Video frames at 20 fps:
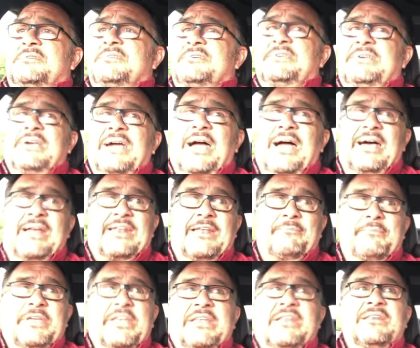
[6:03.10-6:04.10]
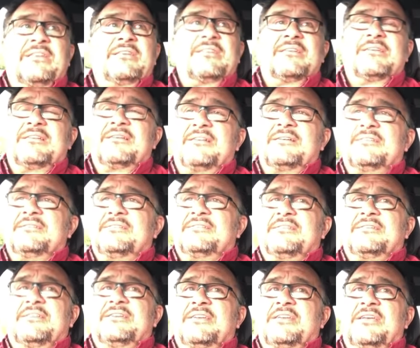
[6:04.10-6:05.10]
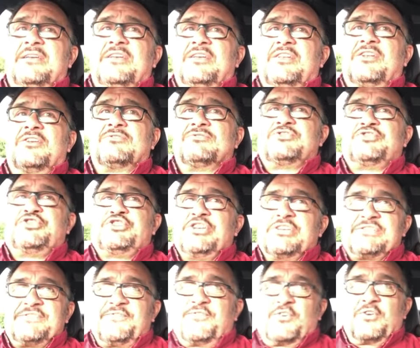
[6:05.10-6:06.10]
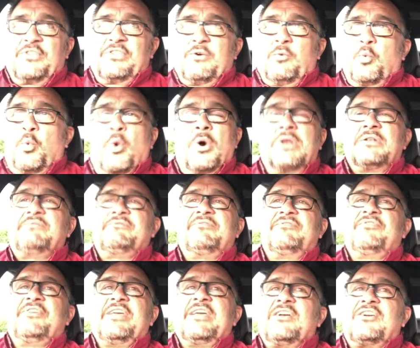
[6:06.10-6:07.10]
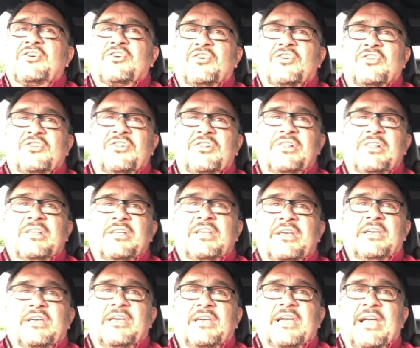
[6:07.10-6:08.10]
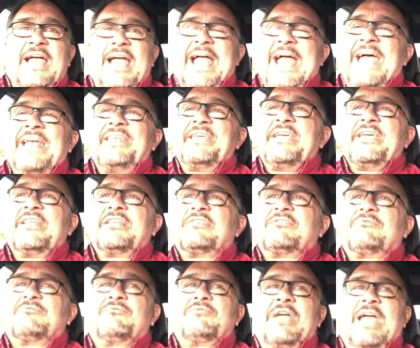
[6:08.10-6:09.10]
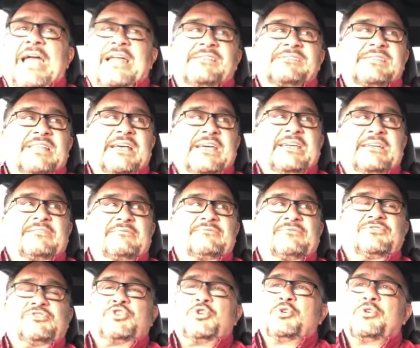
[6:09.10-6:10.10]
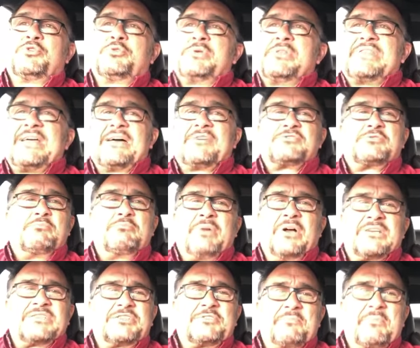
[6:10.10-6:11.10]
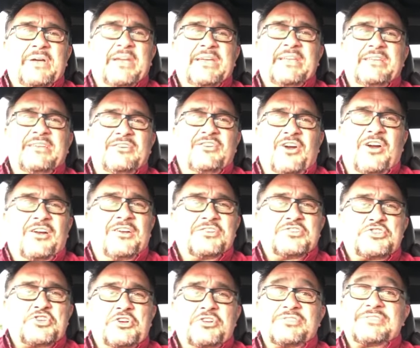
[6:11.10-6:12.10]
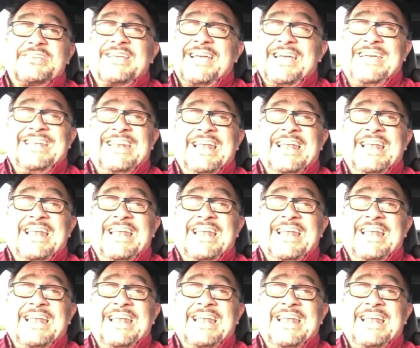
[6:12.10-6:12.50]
God, I mean, just for the one vehicle, adding it adds like 2 or 3 thousand bucks to my car insurance, and